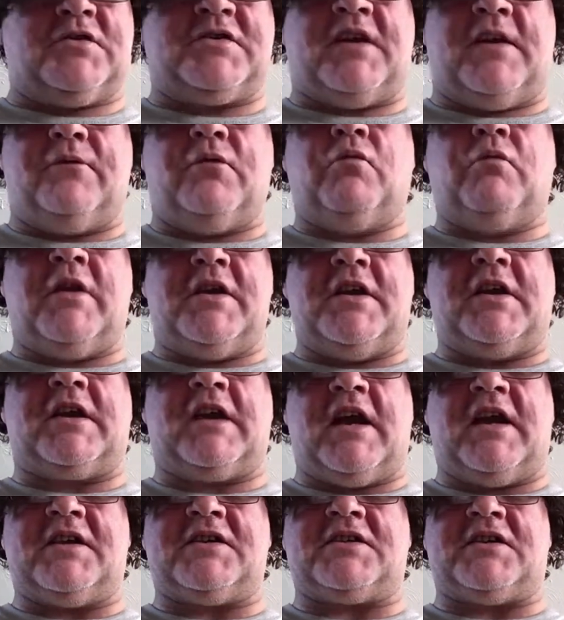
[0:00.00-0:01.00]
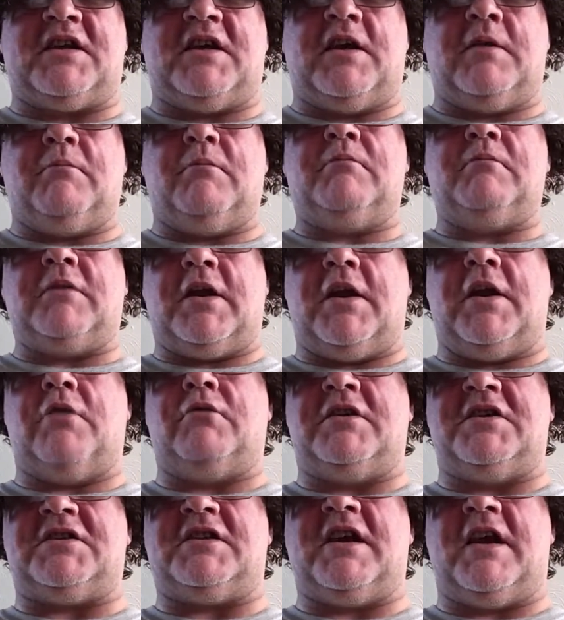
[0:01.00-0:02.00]
even when you can't see him, you know
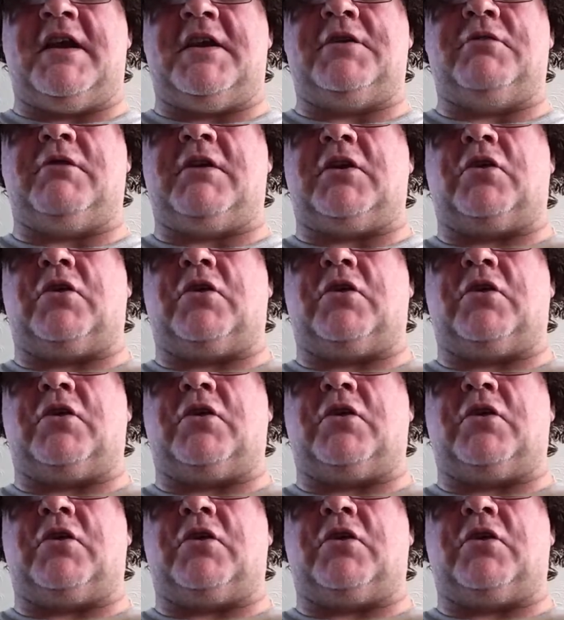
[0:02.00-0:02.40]
he's there doing